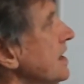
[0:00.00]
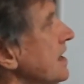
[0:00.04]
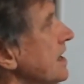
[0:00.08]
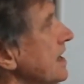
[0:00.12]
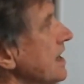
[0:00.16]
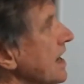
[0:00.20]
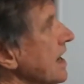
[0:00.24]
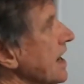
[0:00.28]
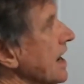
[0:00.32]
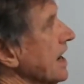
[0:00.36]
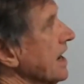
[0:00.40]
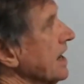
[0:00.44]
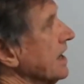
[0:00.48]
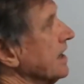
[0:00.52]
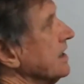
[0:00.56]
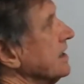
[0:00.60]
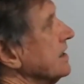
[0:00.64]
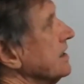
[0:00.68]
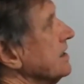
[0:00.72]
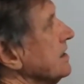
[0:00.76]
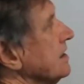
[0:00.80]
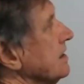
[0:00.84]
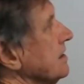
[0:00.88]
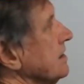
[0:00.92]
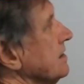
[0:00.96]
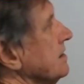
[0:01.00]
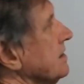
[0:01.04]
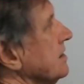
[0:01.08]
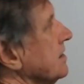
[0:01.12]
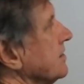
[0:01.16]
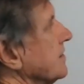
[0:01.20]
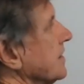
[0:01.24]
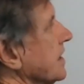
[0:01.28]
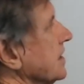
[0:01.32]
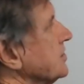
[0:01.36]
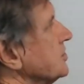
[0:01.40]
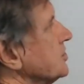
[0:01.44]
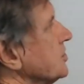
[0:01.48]
and
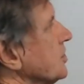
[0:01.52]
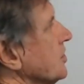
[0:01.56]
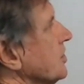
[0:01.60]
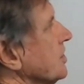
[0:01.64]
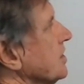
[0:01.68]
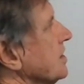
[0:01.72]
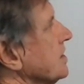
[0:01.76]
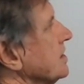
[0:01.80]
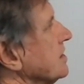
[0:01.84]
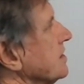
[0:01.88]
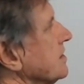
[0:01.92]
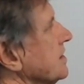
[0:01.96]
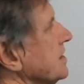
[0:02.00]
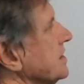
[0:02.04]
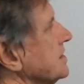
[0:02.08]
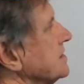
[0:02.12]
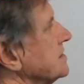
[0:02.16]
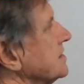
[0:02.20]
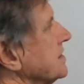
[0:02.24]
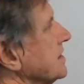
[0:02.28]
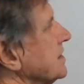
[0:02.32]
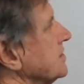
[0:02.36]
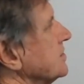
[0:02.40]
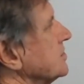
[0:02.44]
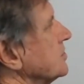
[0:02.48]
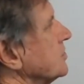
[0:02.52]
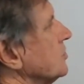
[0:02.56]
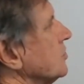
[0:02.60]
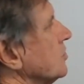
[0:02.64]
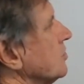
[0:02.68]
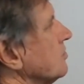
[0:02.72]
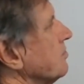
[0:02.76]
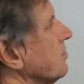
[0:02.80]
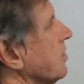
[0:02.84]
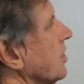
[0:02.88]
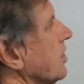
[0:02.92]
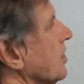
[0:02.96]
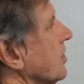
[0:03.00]
they turn into these things
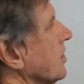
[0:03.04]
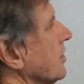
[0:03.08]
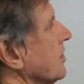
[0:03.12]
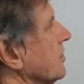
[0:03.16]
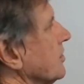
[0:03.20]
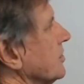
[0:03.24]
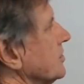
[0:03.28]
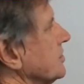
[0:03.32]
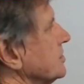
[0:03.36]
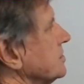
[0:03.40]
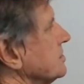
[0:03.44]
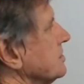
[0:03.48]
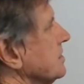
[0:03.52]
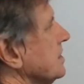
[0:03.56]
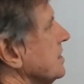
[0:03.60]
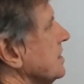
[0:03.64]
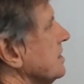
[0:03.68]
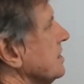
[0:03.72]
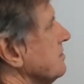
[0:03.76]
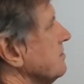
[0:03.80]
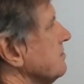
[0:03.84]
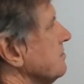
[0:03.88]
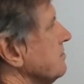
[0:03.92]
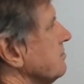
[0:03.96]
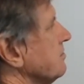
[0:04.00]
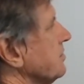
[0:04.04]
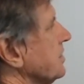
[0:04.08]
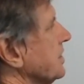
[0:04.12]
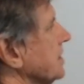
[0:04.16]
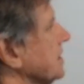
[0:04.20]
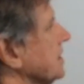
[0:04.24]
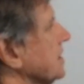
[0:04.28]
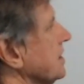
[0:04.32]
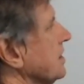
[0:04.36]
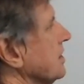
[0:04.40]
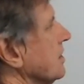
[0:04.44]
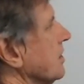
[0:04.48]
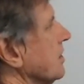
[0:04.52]
called pions,
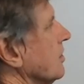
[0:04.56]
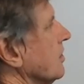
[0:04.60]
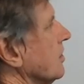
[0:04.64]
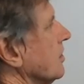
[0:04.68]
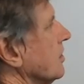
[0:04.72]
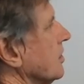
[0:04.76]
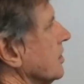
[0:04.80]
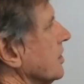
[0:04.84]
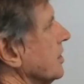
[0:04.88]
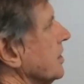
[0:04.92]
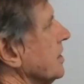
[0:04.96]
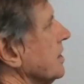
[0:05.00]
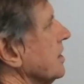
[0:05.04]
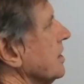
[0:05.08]
P-I-O-N-S.